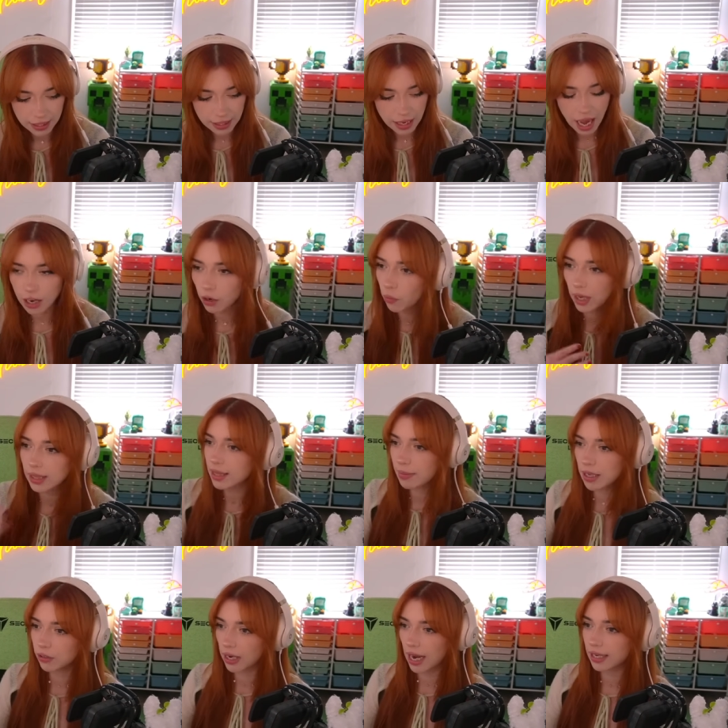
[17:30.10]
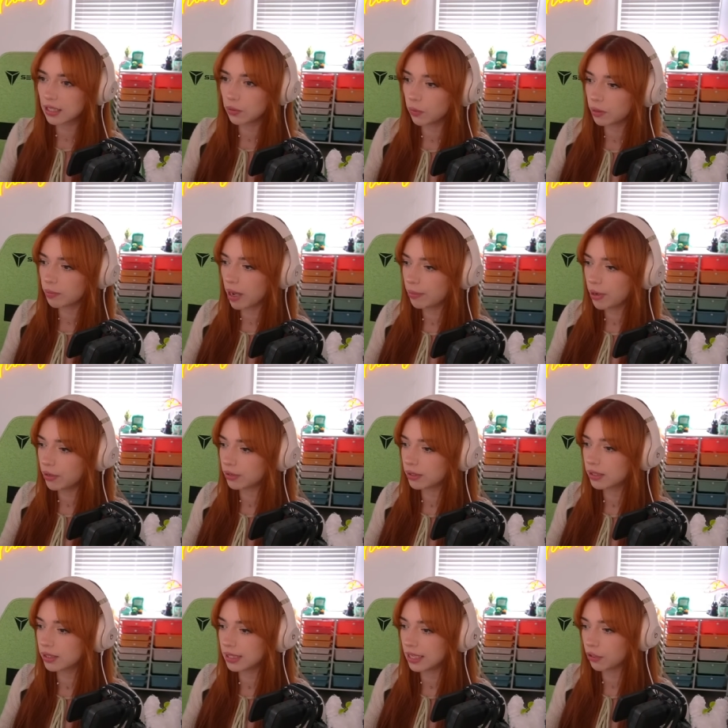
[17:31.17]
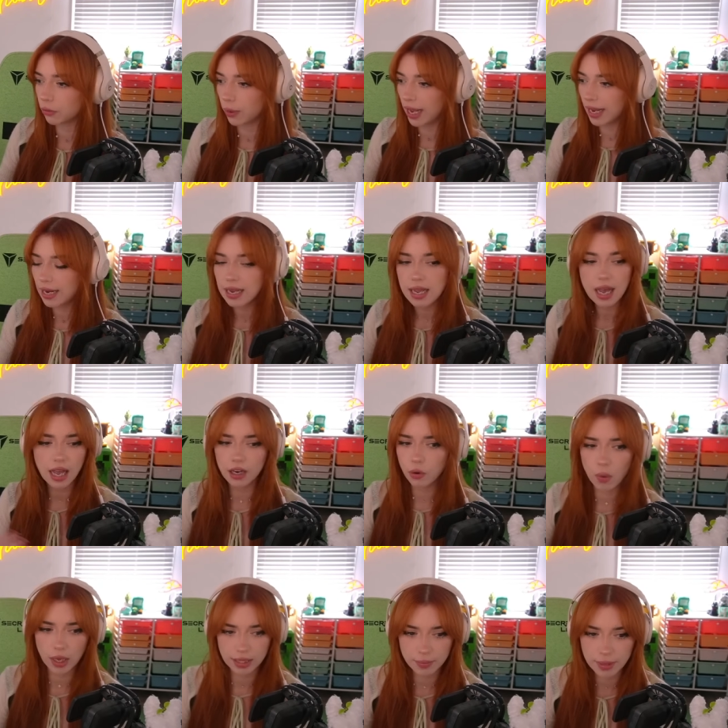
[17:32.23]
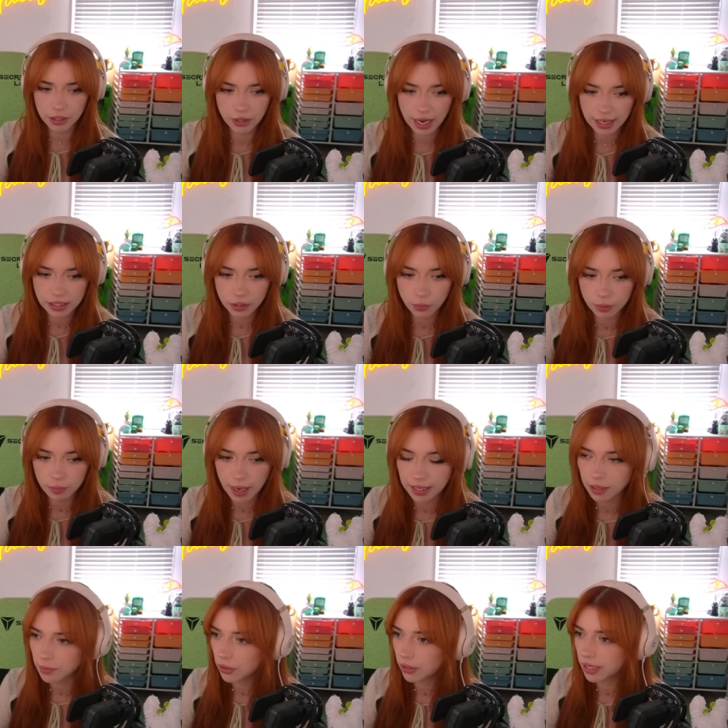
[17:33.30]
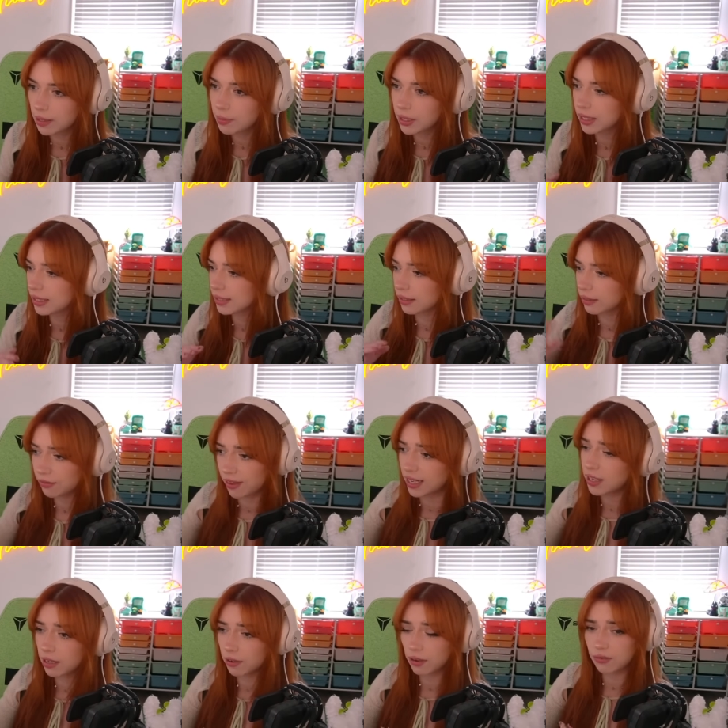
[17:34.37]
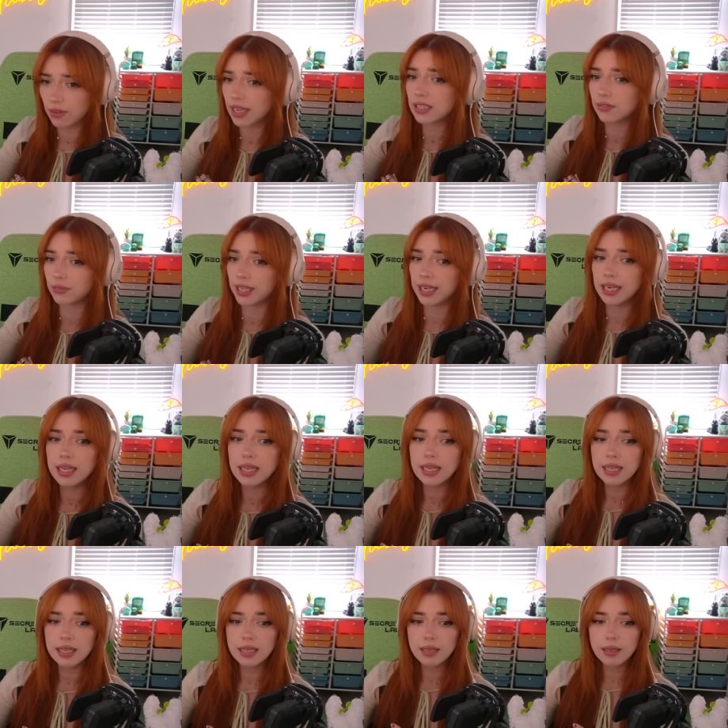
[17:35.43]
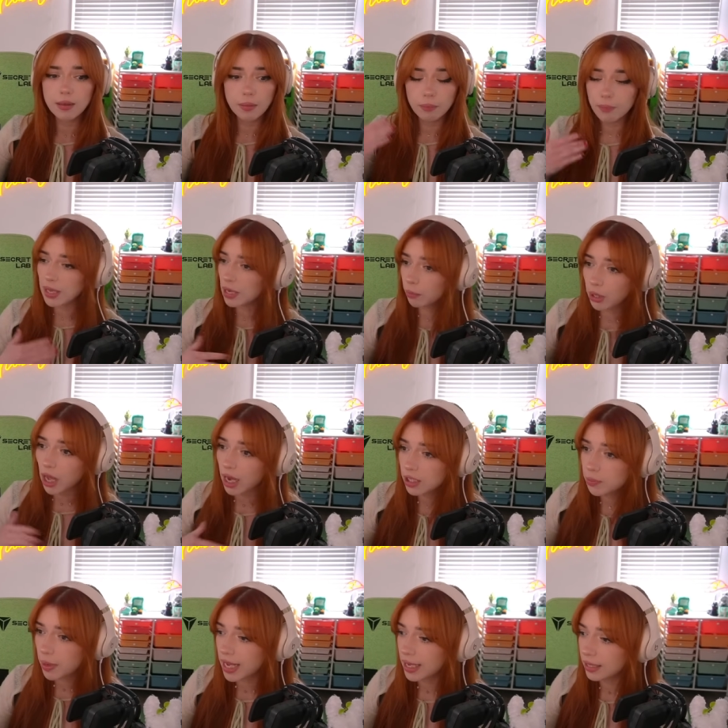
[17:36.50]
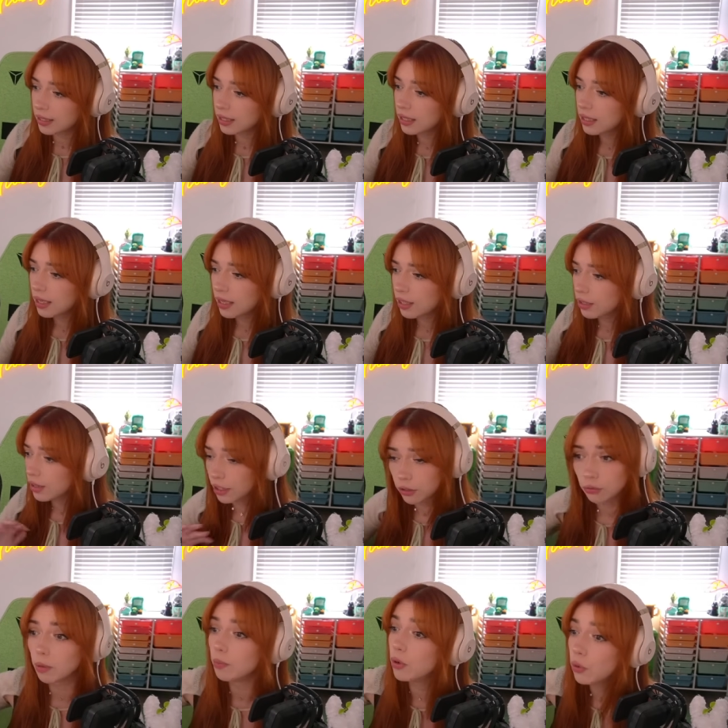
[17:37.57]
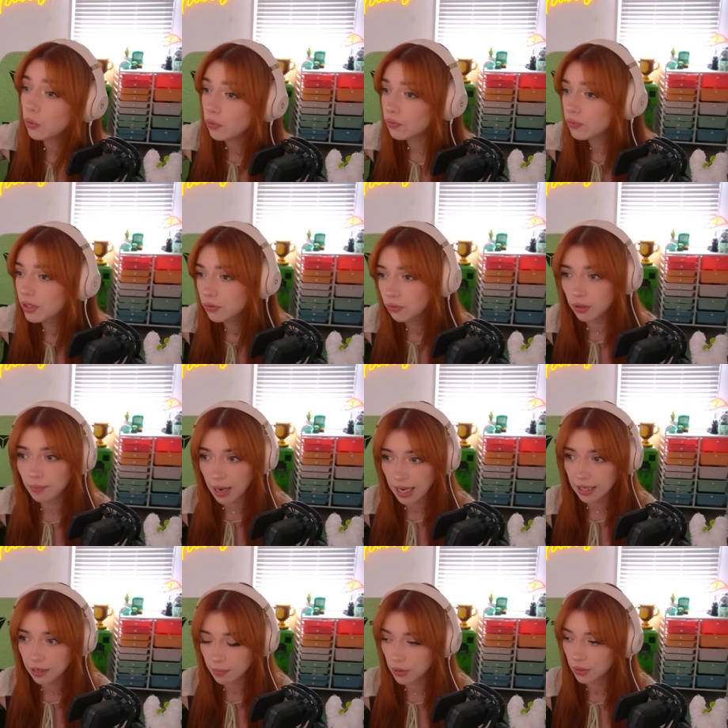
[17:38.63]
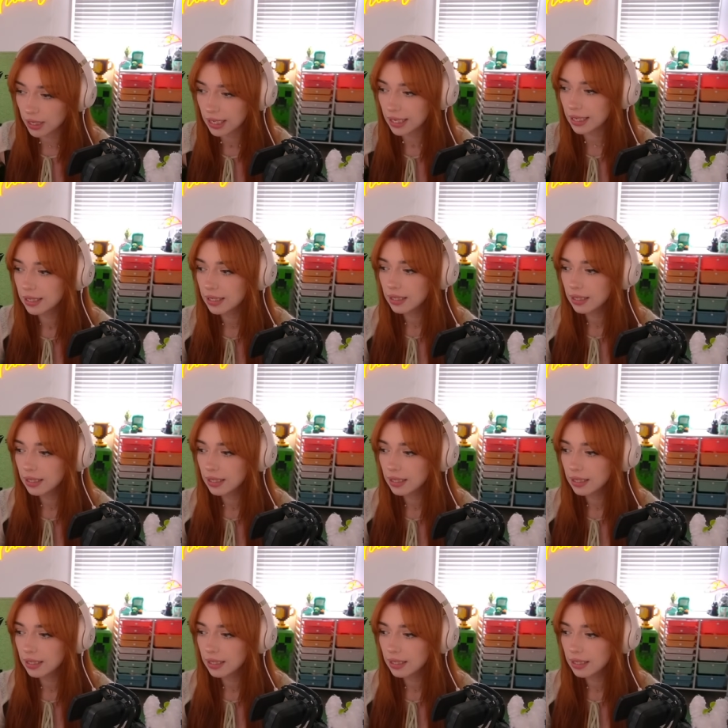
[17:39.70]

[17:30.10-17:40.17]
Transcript: I don't want them interacting with my posts either way. I don't want them interacting with my community because effectively being blocked, banned, they're removed from my community.